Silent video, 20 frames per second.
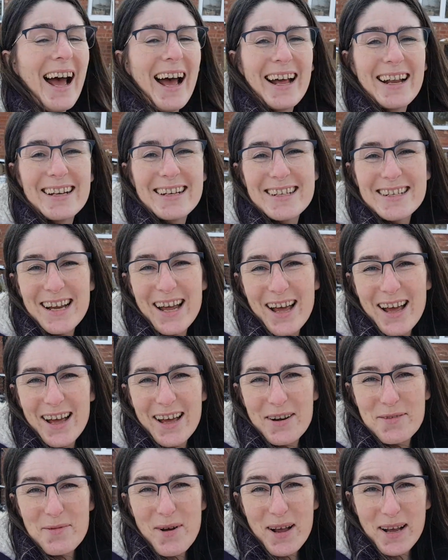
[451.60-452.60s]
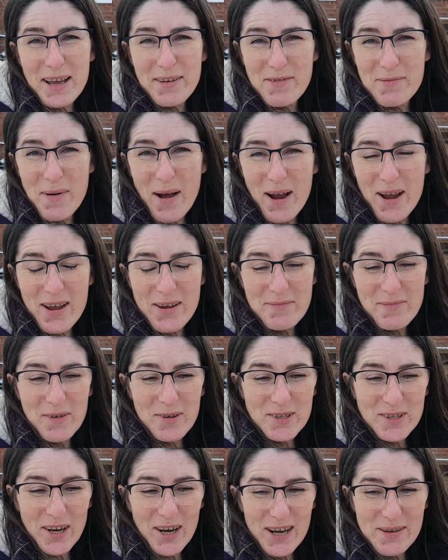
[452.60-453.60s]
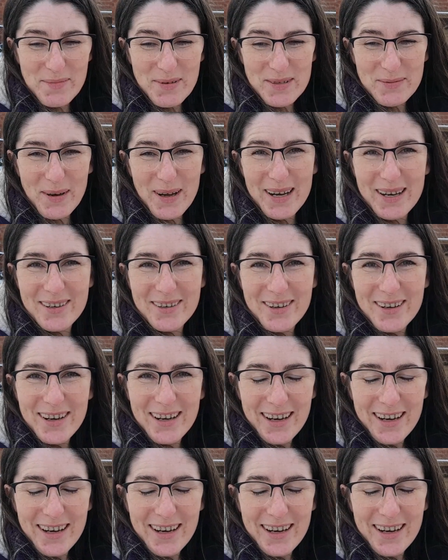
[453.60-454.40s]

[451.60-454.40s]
and uh, working from home full time as well.